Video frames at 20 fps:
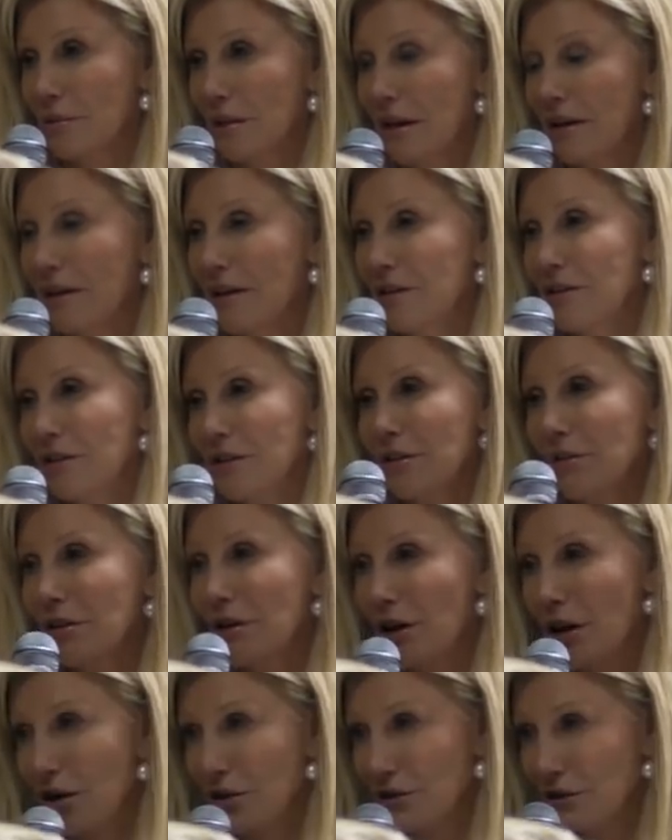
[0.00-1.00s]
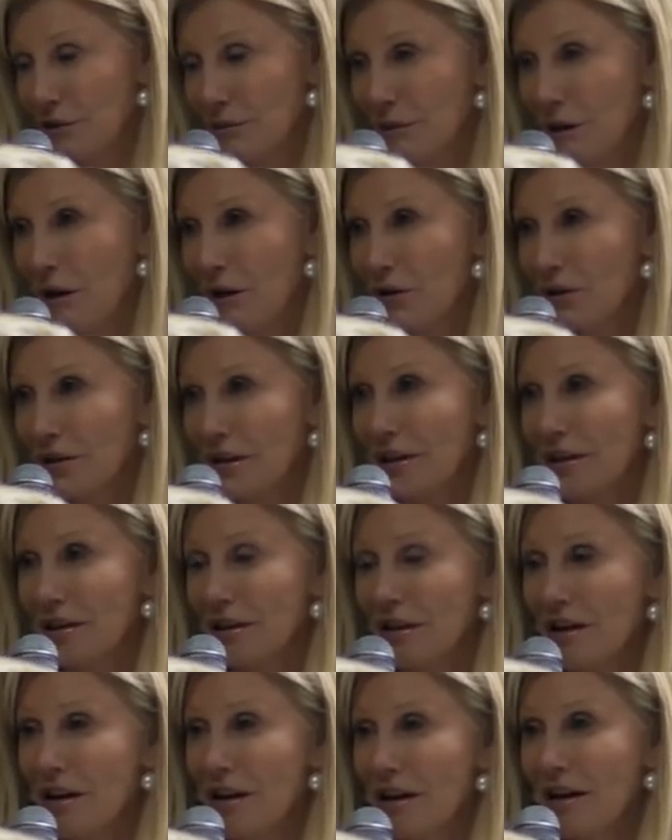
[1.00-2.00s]
They need to go to long-term
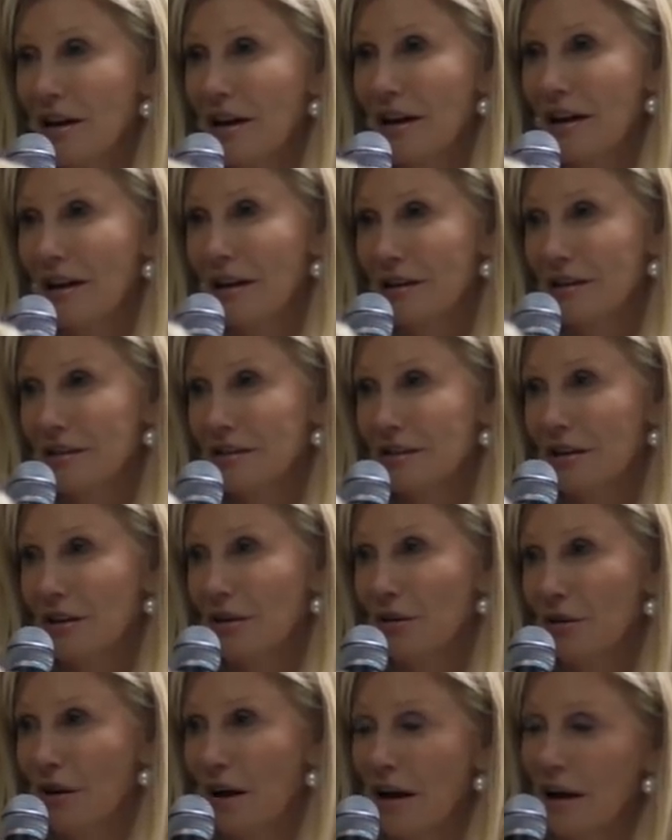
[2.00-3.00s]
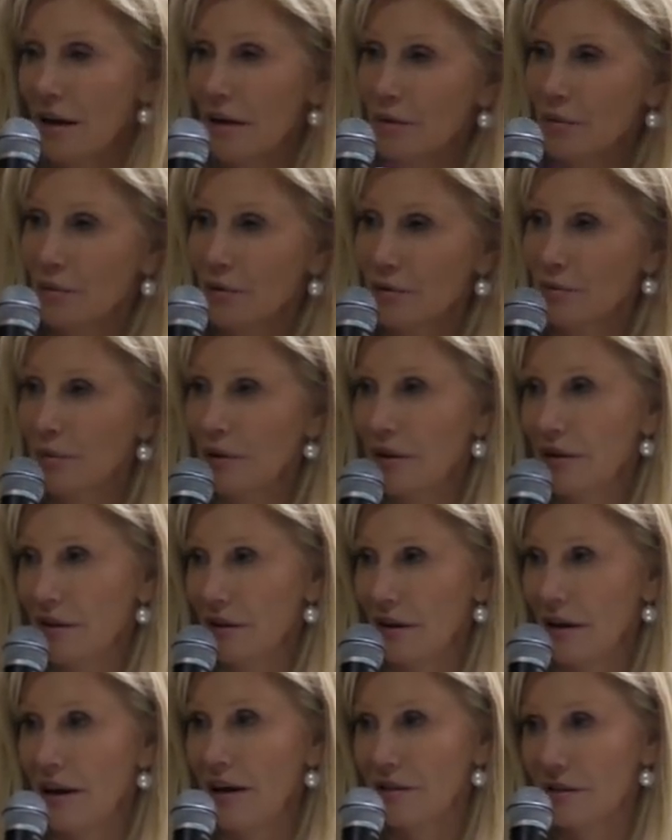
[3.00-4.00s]
holding, and so I would be
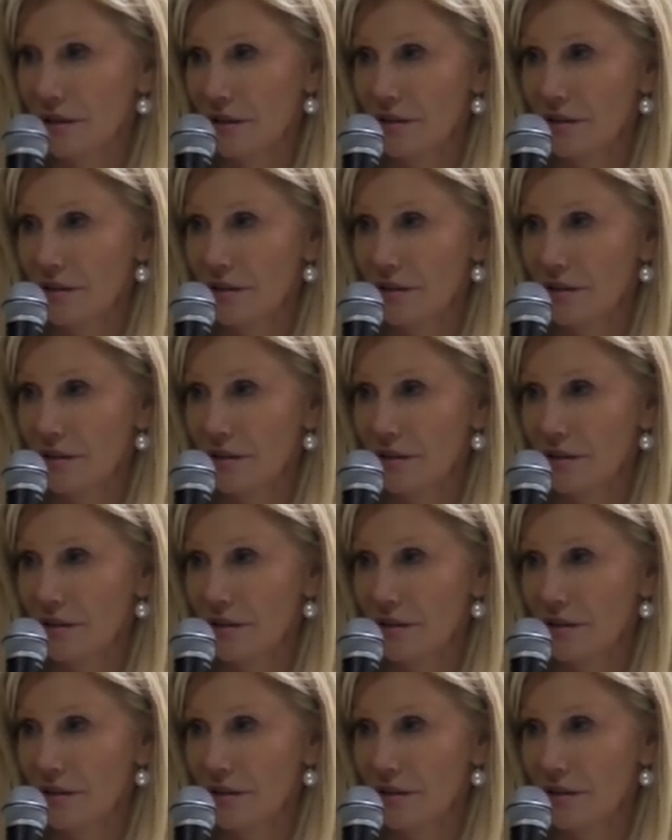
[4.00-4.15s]
the